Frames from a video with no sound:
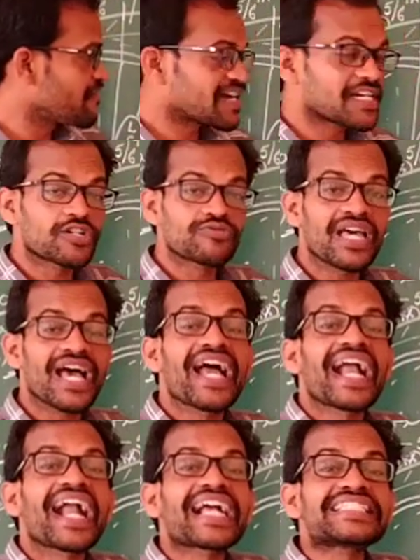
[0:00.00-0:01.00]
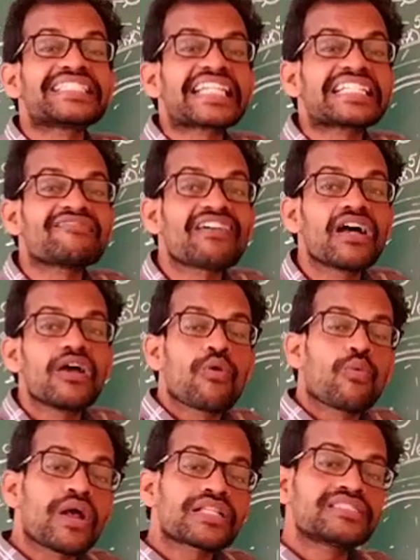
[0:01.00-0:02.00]
infected to the conjunctiva.
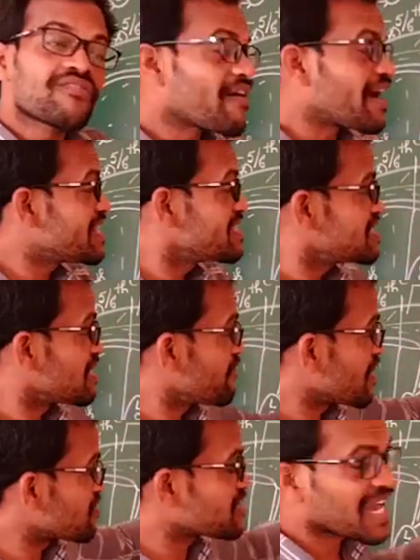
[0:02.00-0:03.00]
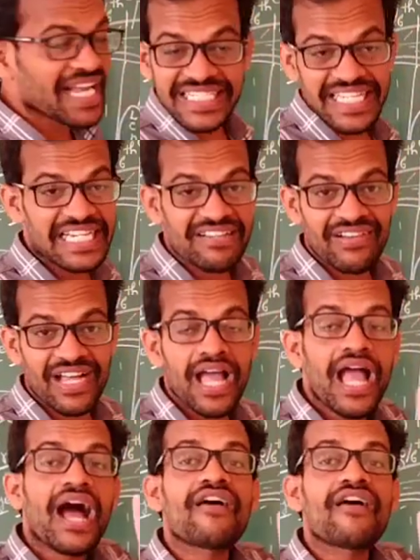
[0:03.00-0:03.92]
Once the virus is infected to the conjunctiva,